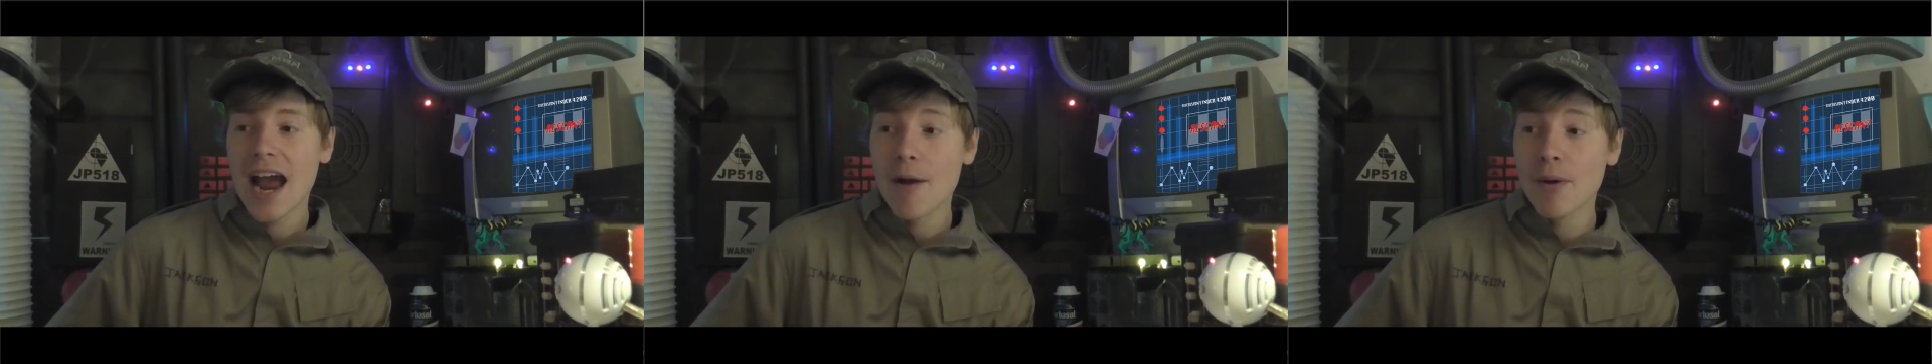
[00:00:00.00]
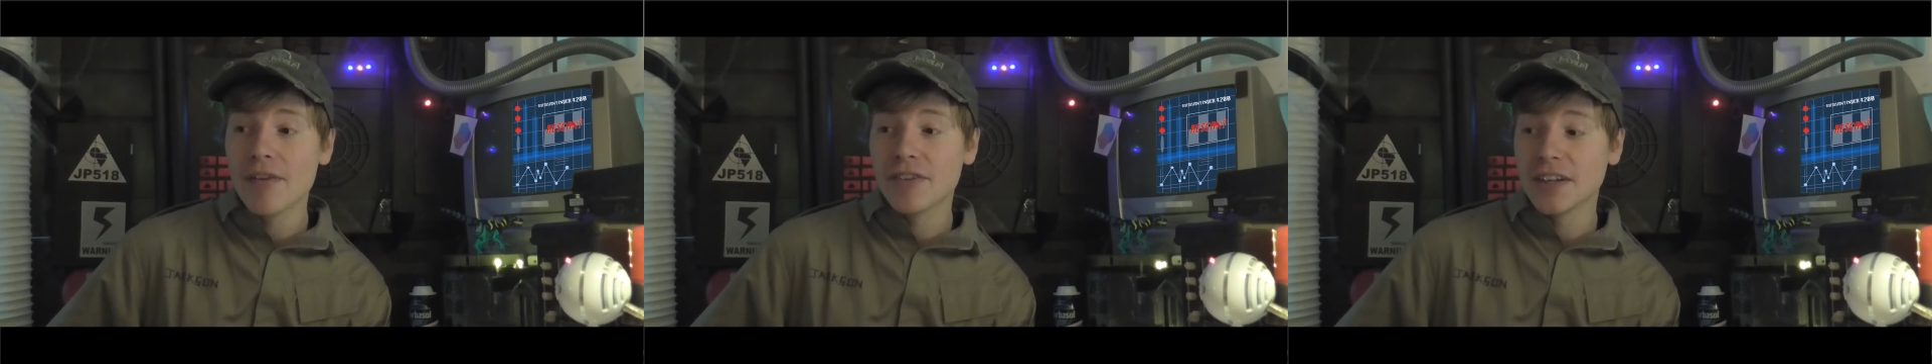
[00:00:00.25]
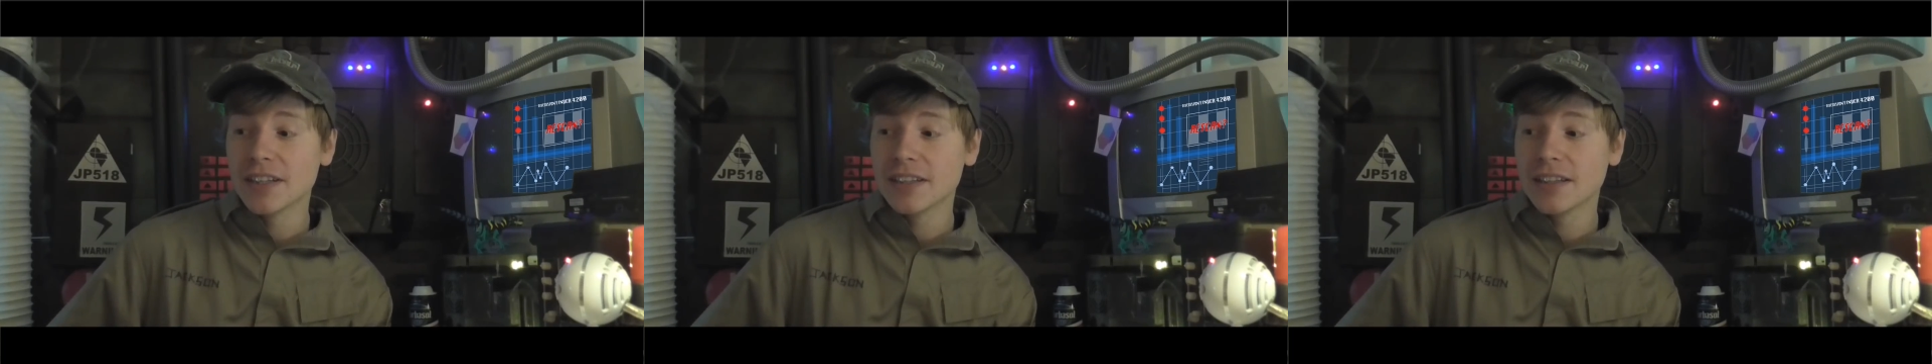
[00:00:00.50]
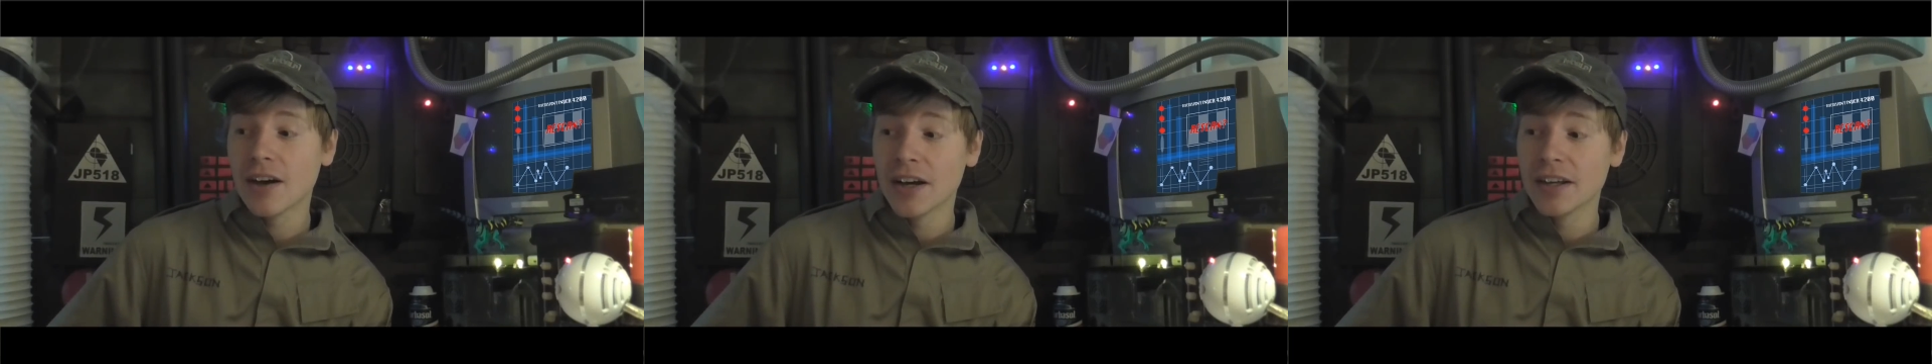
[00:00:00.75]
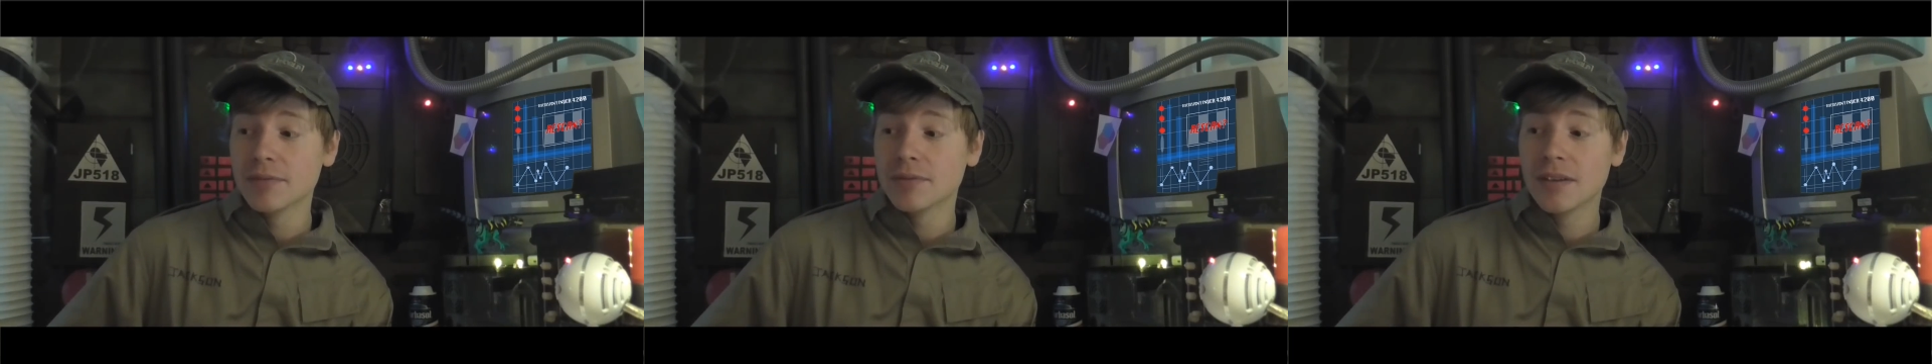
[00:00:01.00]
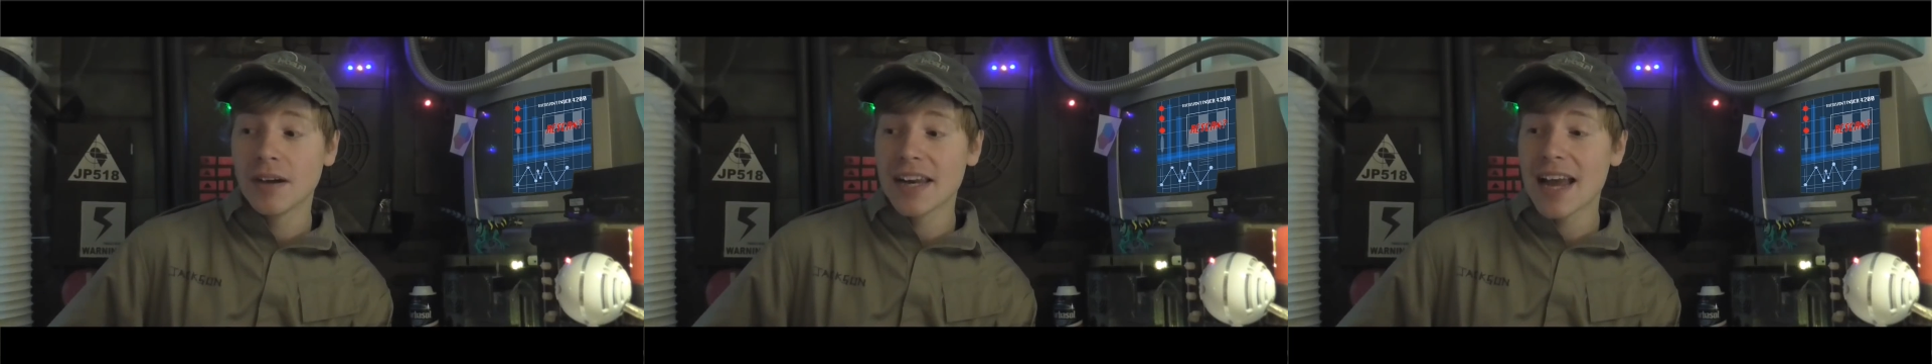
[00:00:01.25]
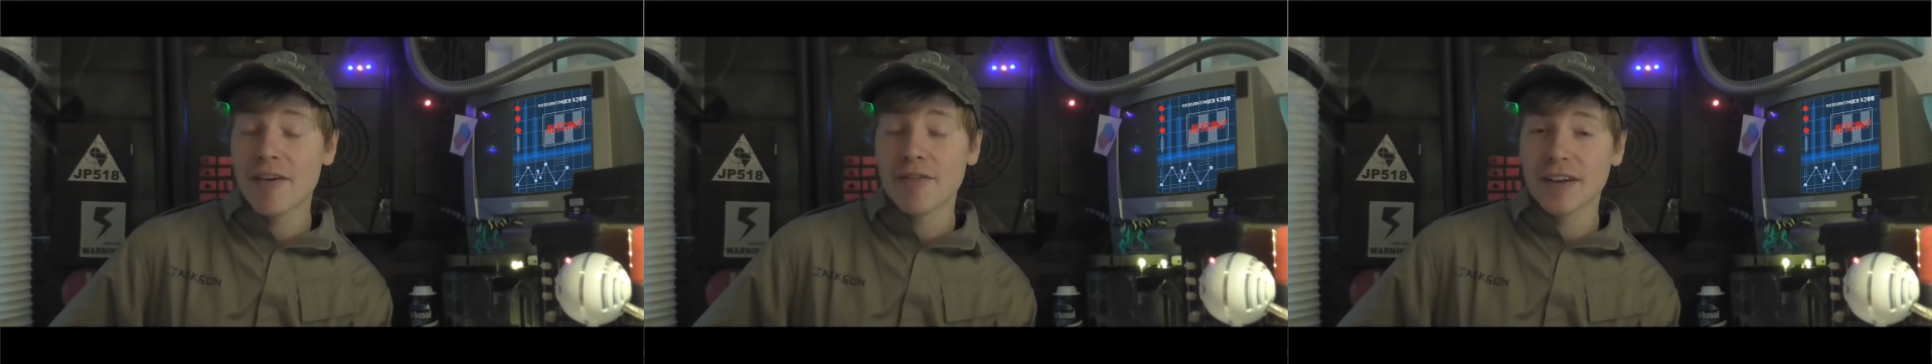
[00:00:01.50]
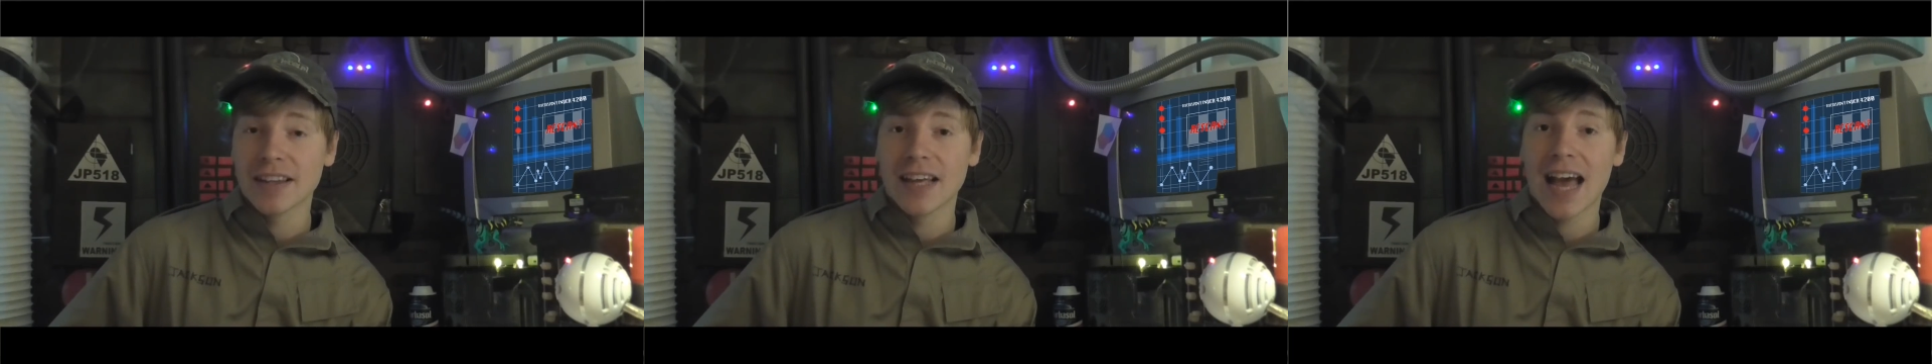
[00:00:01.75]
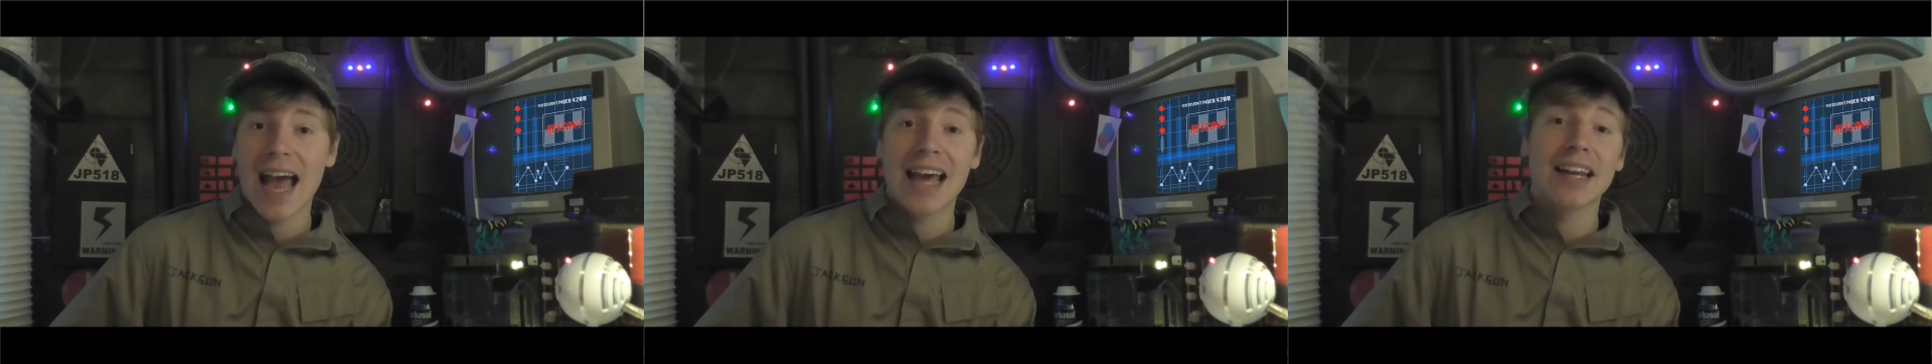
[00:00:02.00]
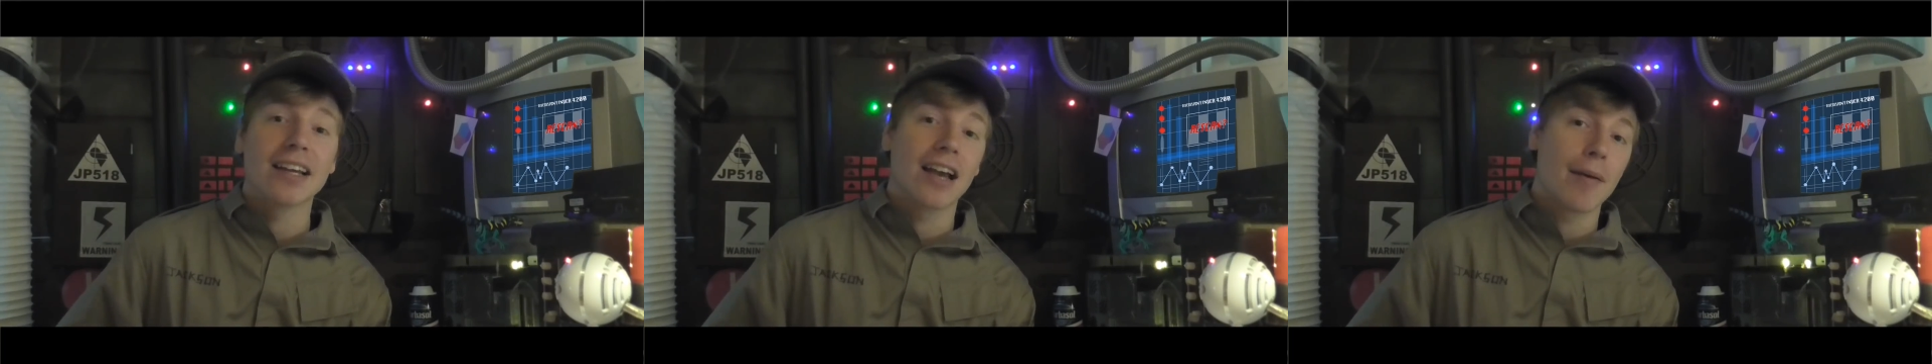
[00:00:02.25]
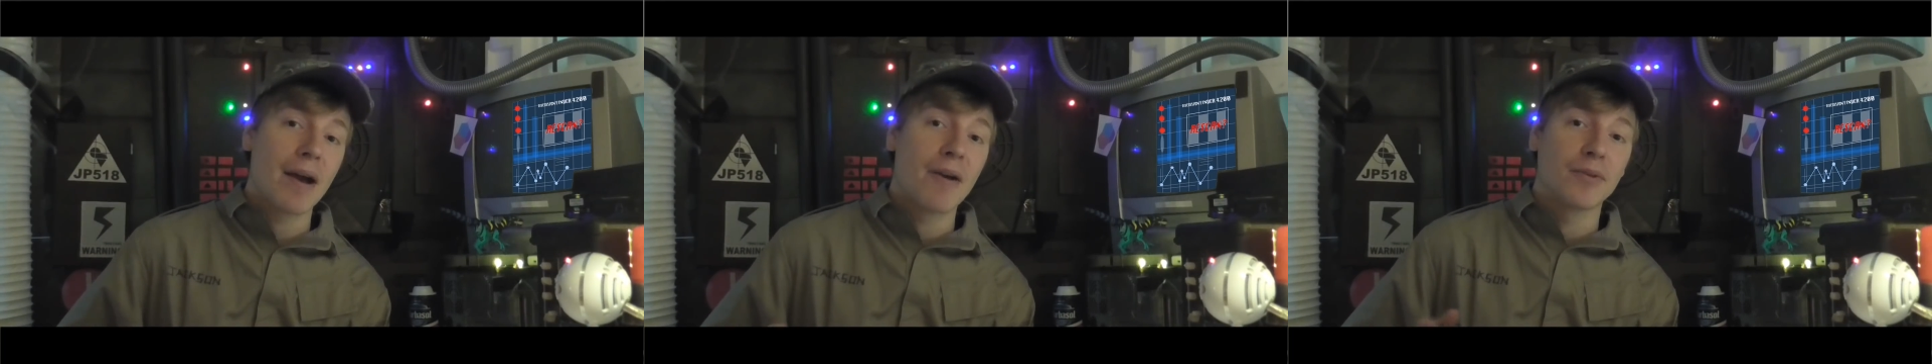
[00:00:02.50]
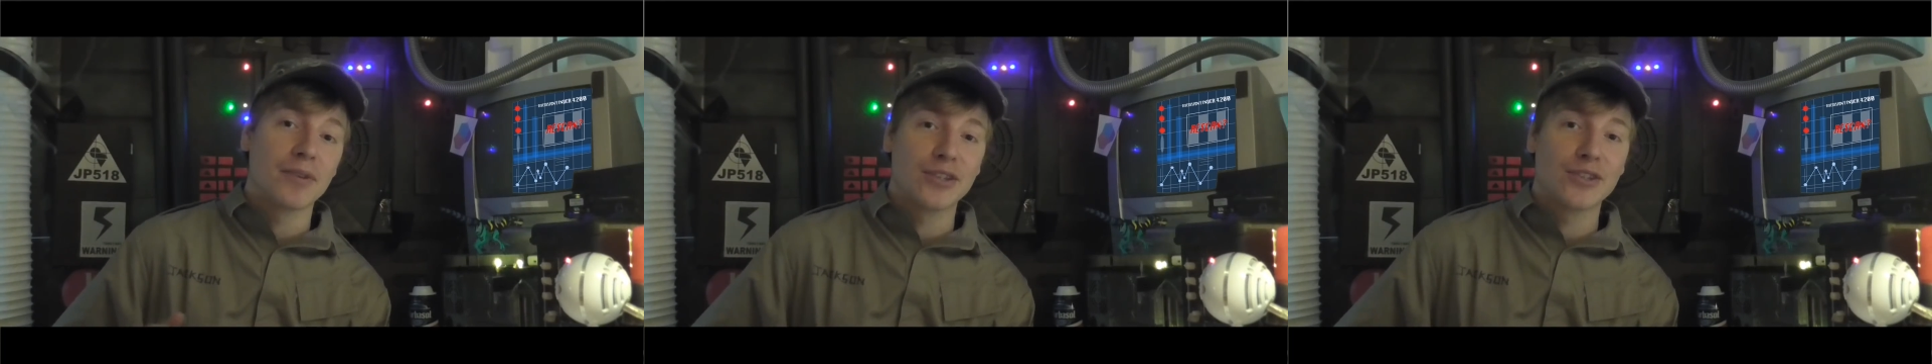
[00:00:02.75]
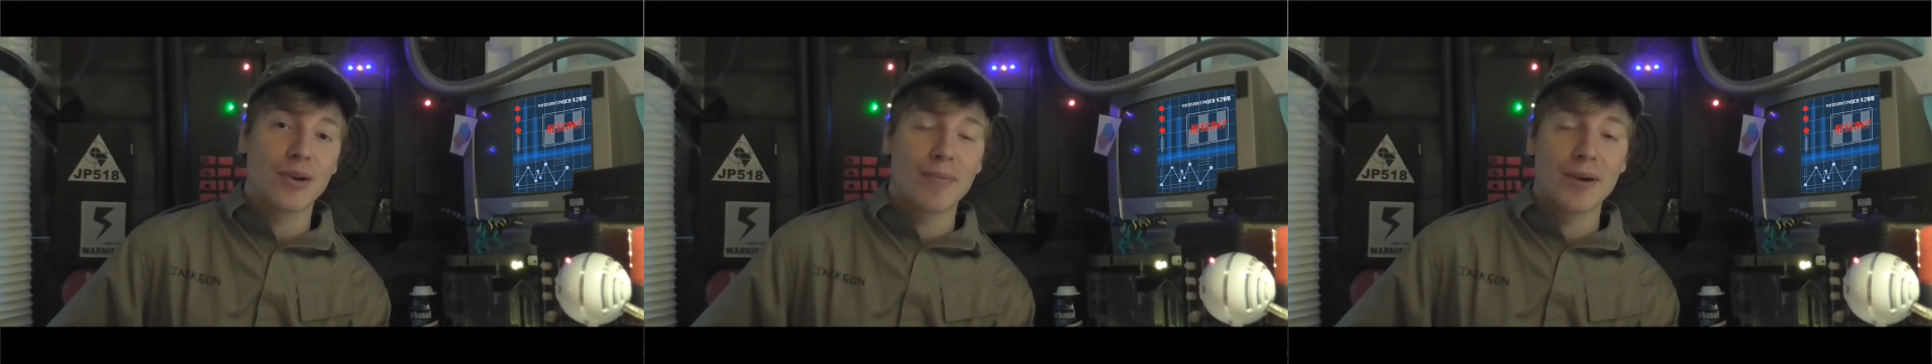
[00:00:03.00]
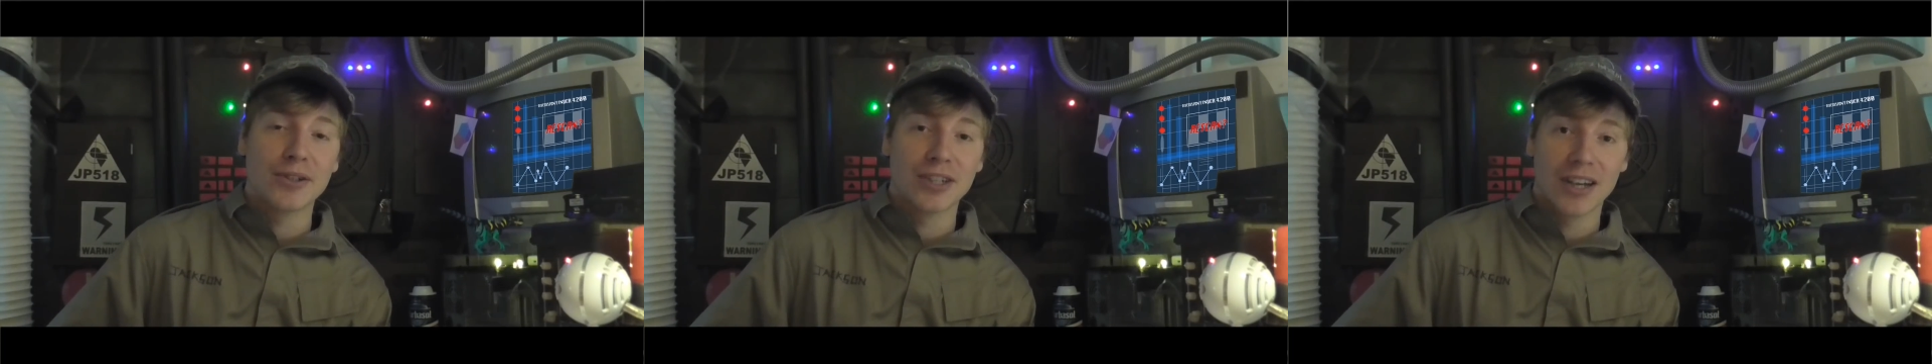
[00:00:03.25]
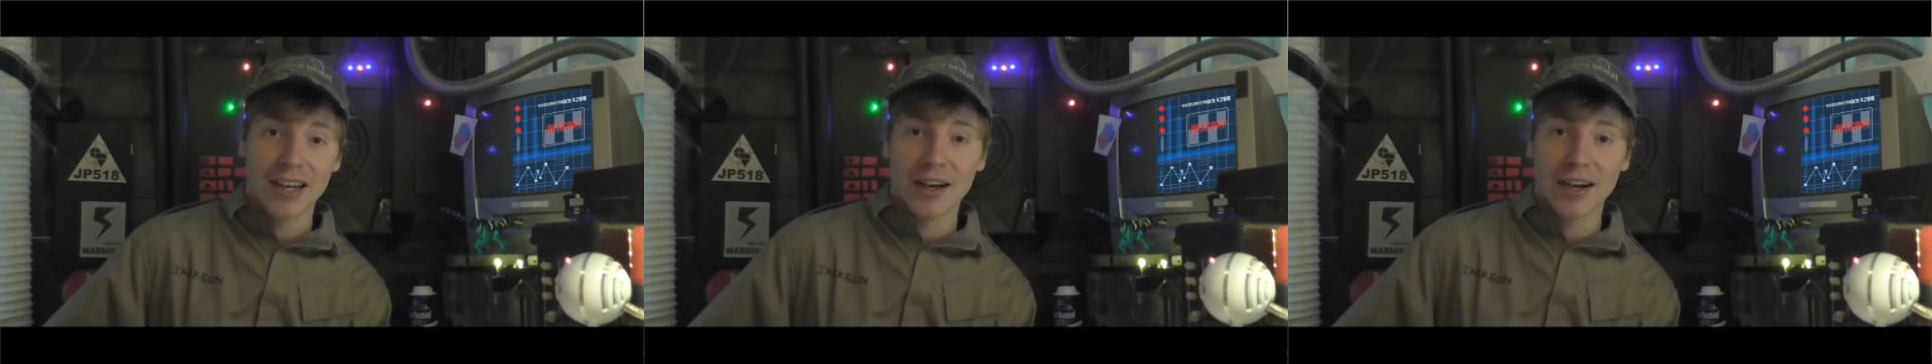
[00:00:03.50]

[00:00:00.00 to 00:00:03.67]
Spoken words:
However, I now think that had it come out with the stop motion,